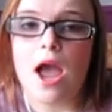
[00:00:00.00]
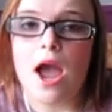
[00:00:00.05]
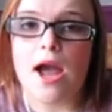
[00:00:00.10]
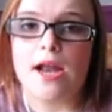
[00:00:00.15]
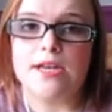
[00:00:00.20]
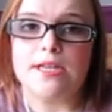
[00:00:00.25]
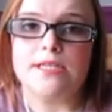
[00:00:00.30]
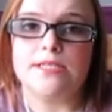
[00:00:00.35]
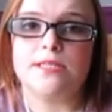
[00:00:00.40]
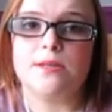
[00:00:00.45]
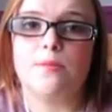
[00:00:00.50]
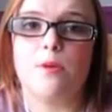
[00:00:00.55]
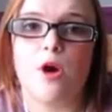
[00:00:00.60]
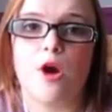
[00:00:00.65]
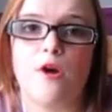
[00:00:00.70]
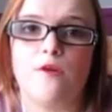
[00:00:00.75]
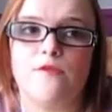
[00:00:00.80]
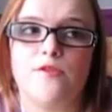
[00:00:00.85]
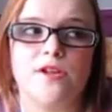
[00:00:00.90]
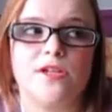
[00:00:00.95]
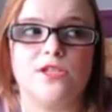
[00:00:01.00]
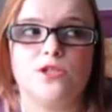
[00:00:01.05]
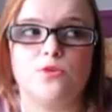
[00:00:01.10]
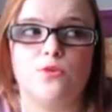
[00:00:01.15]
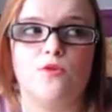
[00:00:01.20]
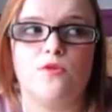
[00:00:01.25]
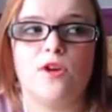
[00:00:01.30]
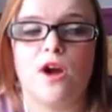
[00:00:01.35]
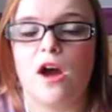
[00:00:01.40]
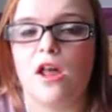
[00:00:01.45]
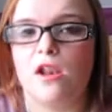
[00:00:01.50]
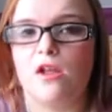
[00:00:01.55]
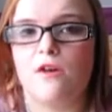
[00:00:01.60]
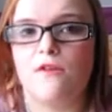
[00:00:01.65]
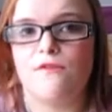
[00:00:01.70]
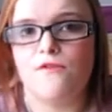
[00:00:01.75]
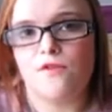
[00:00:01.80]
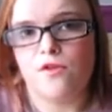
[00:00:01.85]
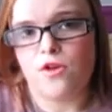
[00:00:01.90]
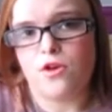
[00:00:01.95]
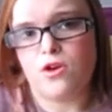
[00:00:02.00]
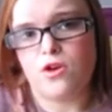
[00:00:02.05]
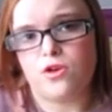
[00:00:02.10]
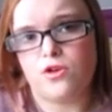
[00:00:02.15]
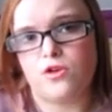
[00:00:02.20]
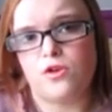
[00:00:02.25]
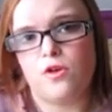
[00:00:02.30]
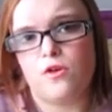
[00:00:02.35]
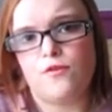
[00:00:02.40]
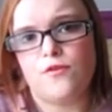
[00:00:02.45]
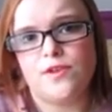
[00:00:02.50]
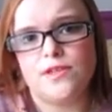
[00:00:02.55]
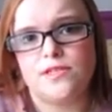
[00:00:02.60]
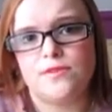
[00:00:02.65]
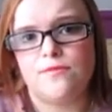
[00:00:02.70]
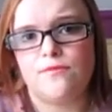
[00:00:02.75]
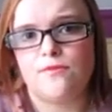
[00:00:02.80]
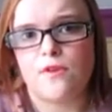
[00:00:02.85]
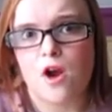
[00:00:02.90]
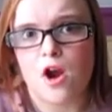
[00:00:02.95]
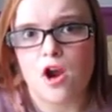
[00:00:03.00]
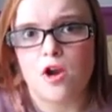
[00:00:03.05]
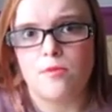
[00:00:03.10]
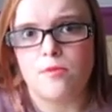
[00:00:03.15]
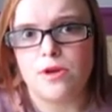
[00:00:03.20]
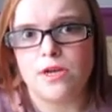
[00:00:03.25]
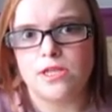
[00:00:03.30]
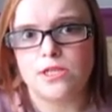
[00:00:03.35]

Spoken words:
and it's the perfect sort of colour for an office environment.